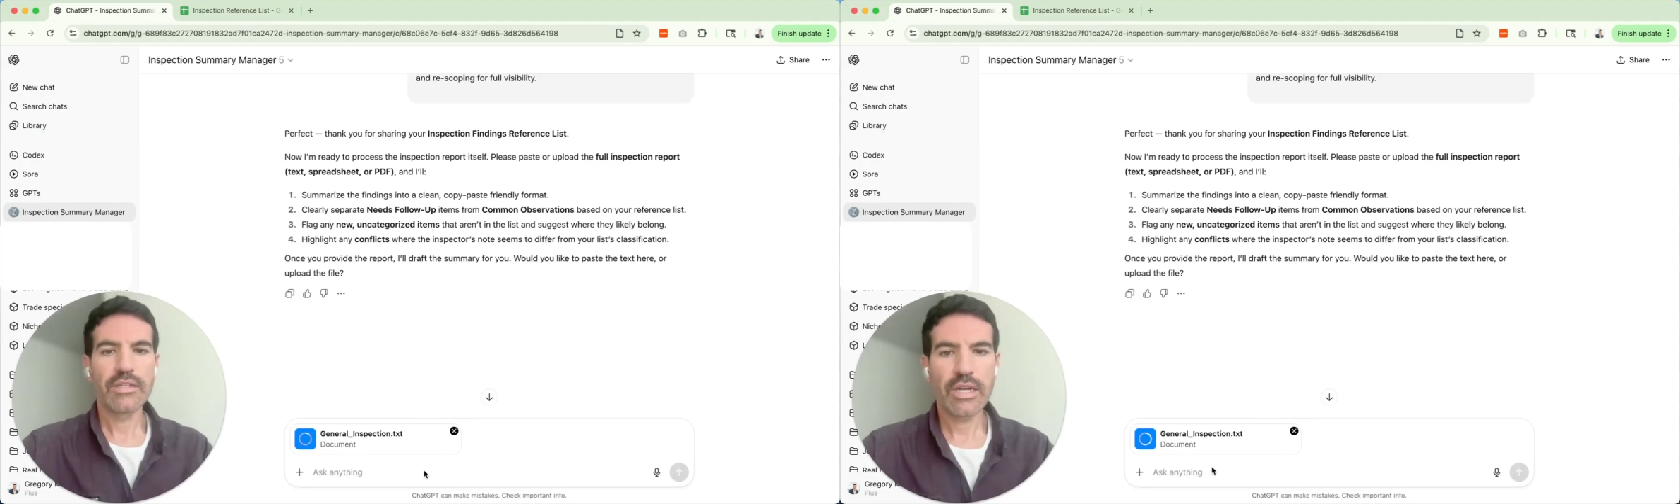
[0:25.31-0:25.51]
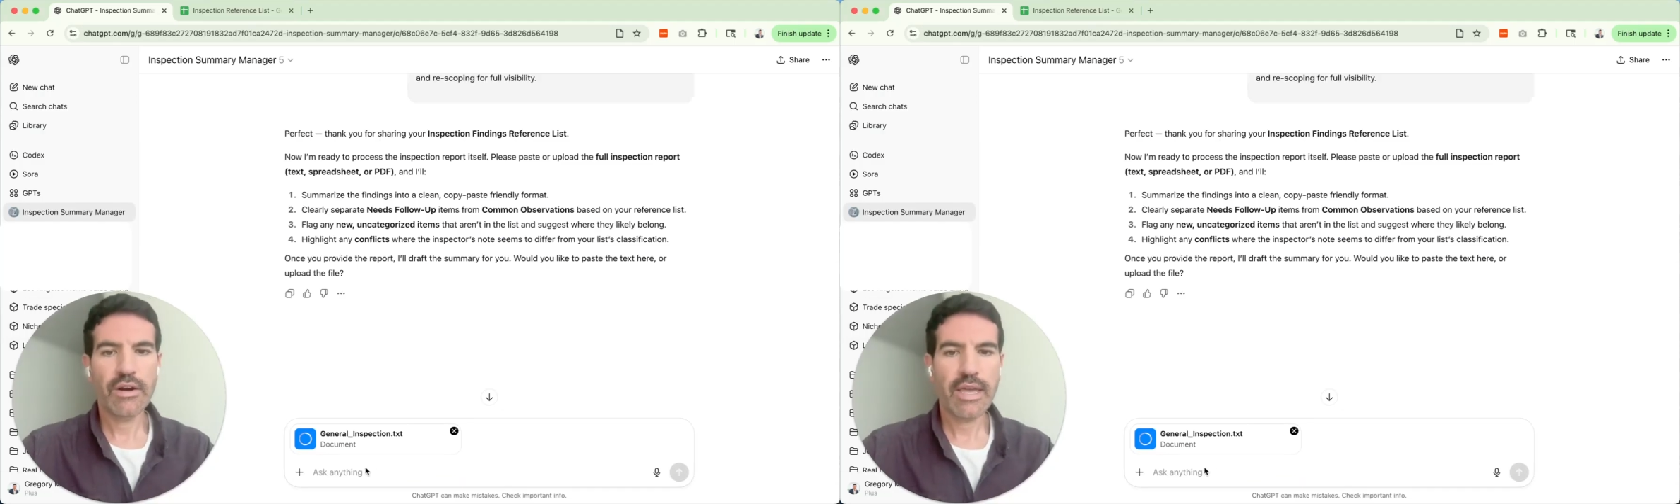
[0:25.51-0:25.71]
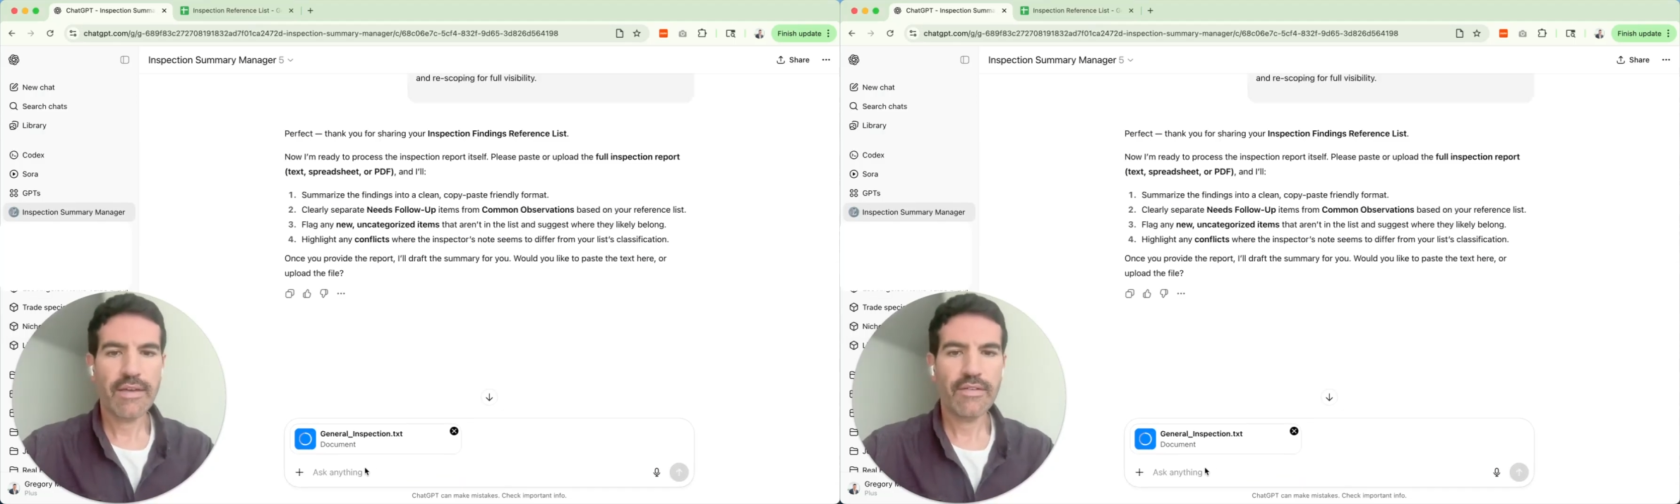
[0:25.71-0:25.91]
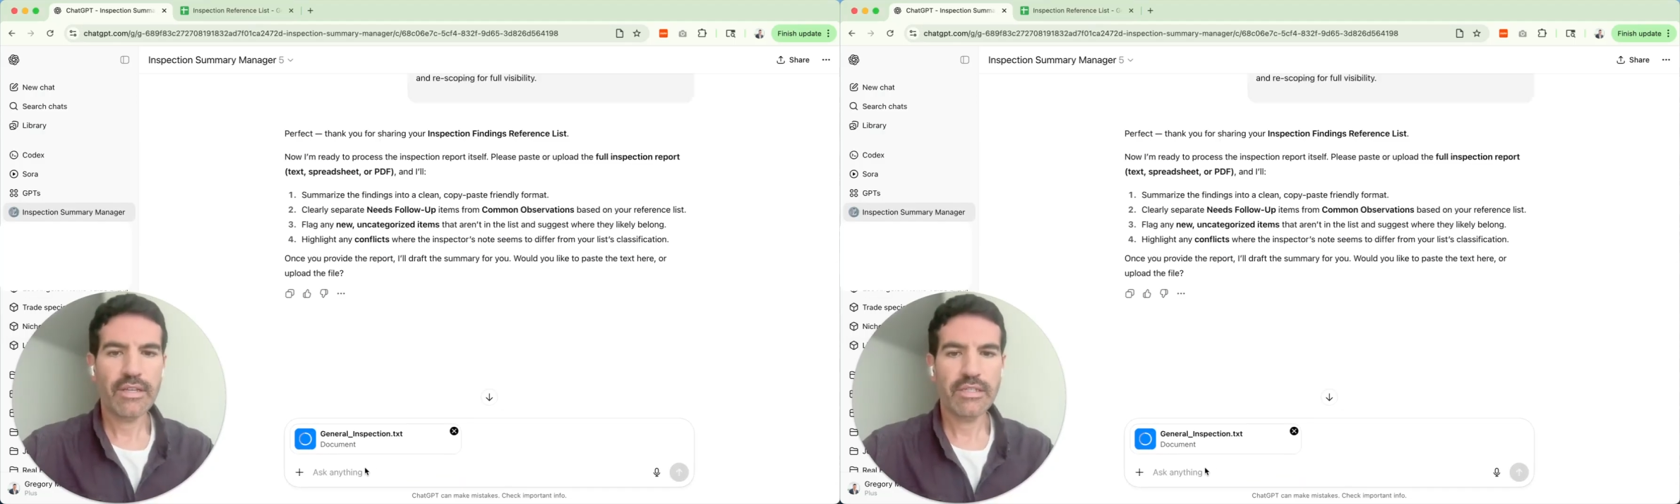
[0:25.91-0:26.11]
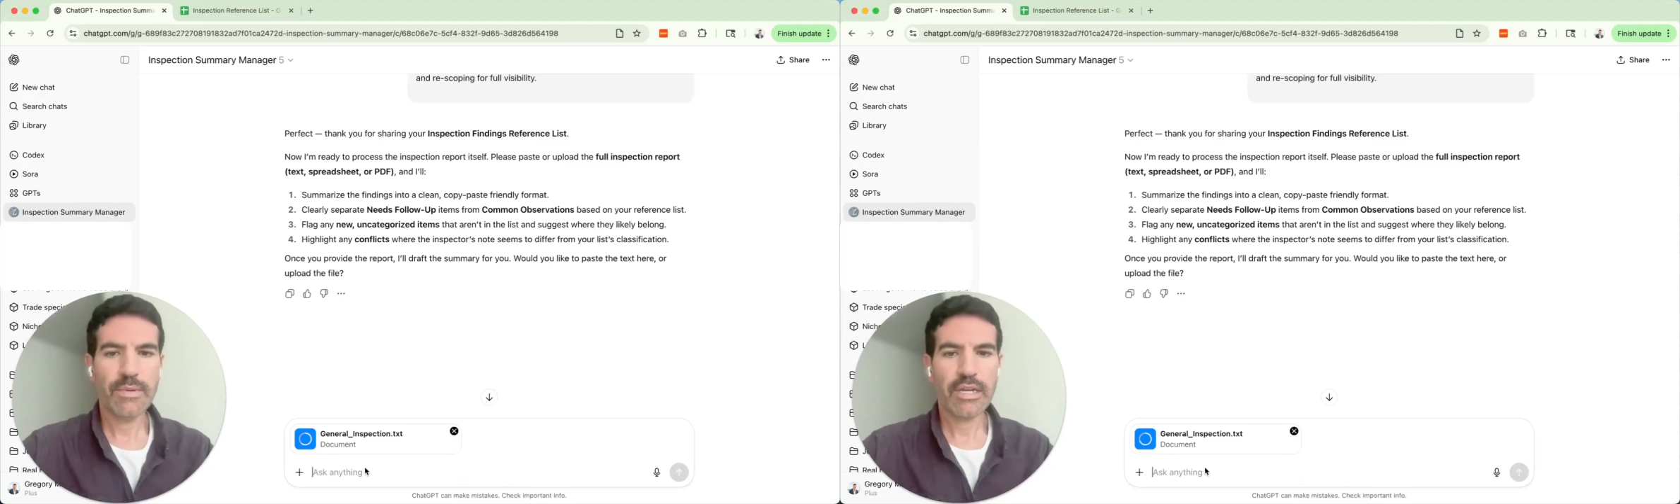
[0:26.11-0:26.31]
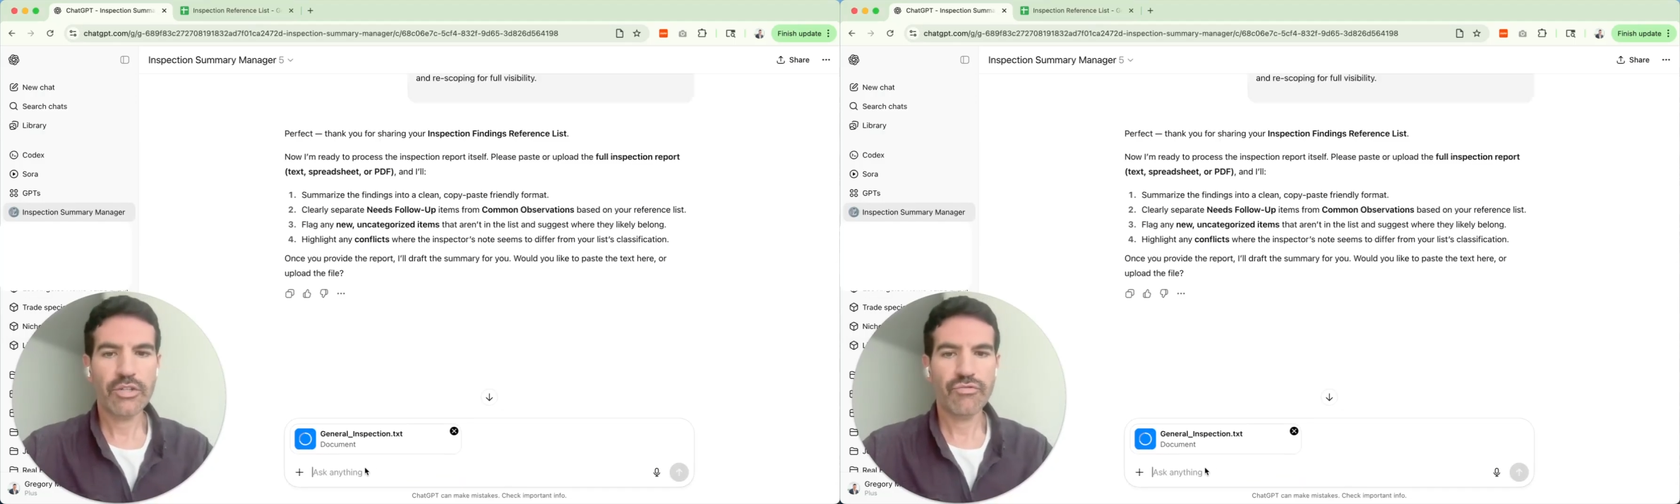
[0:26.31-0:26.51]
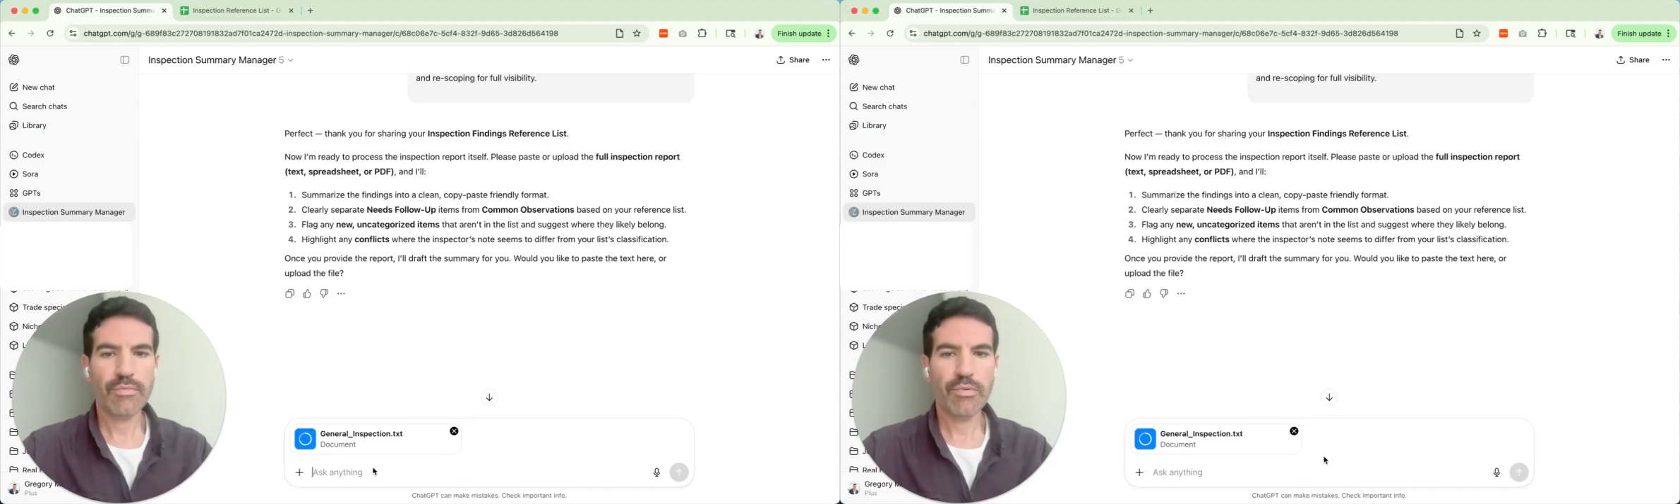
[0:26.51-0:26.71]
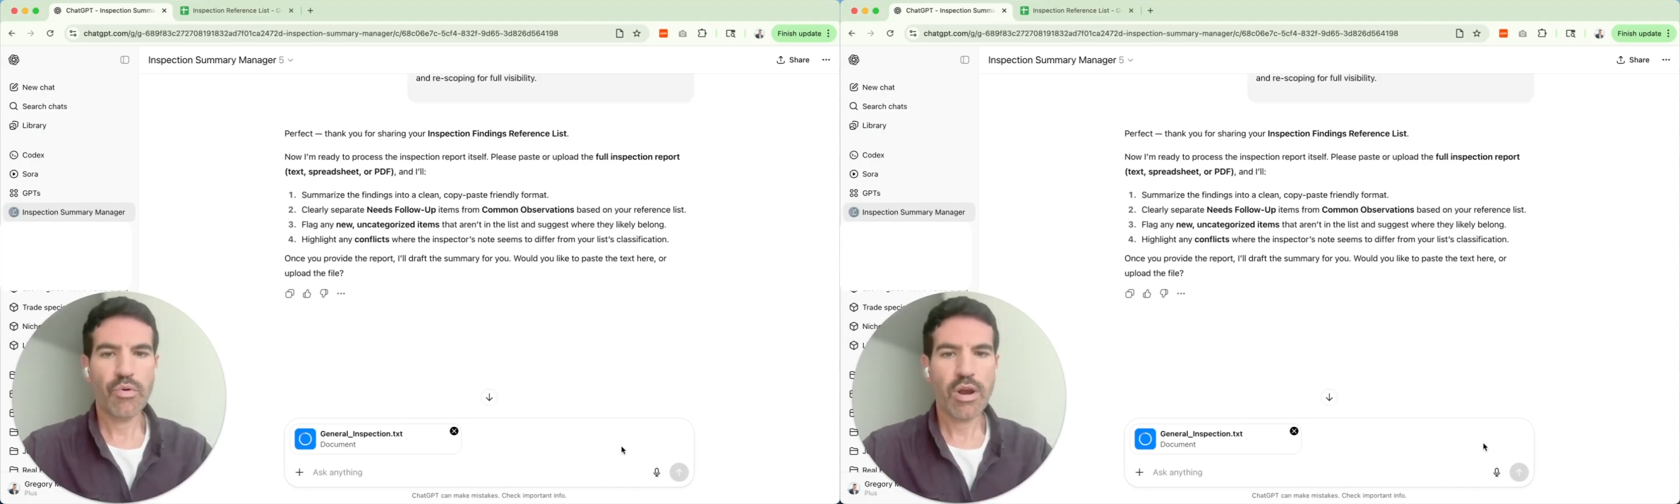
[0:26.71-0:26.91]
Here I have an inspection
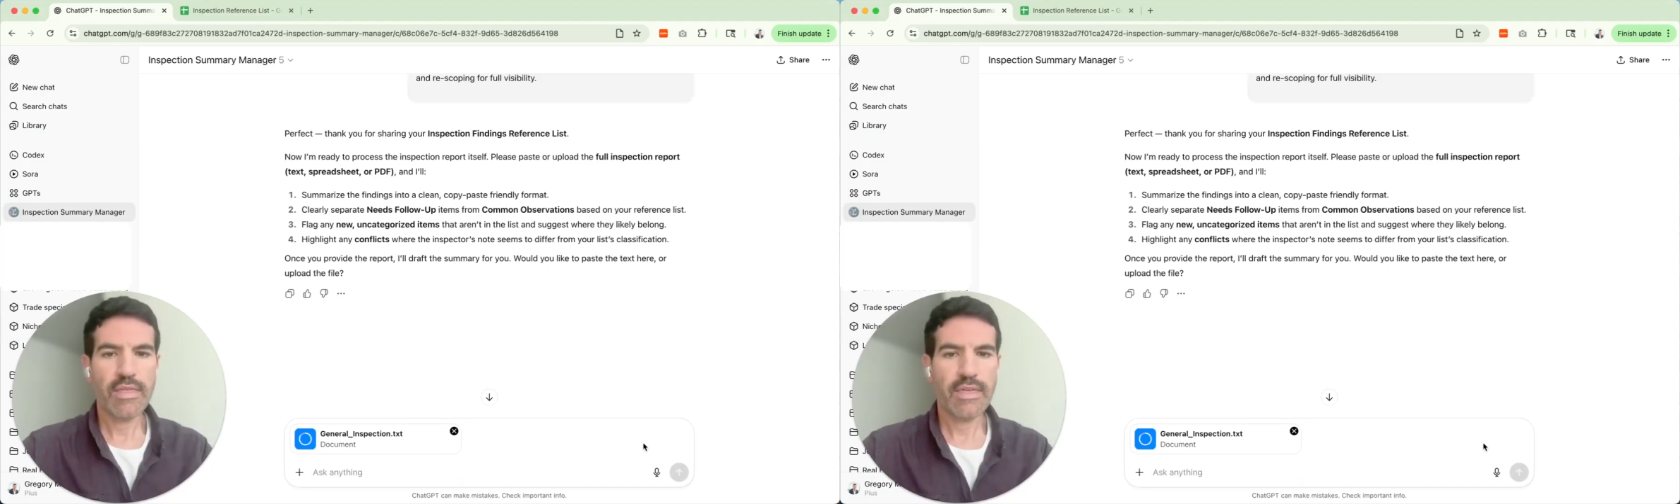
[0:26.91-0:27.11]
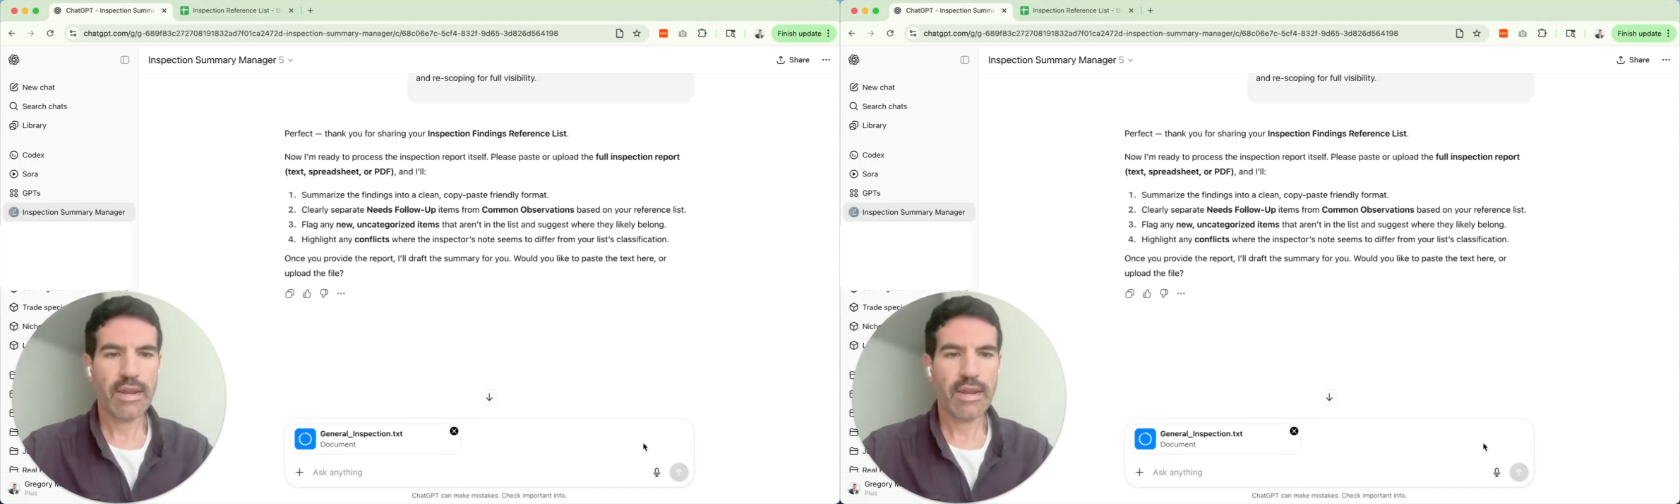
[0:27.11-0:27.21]
report